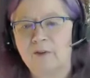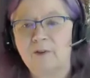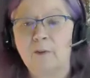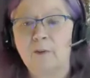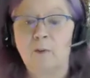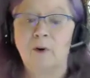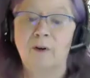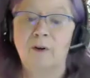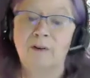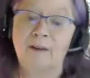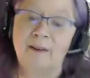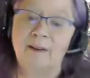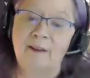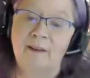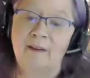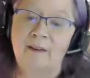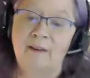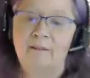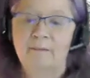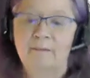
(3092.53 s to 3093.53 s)
the world,
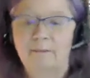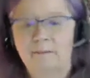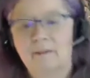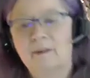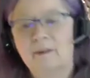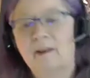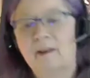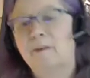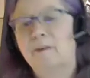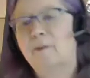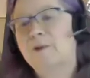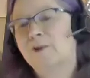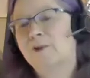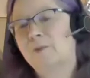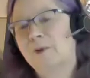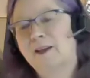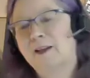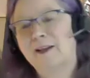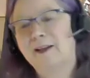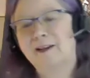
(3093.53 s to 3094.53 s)
which
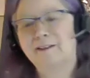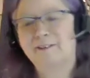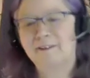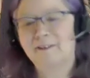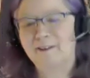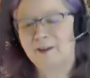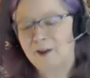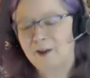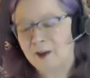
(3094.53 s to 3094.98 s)
would lead us in.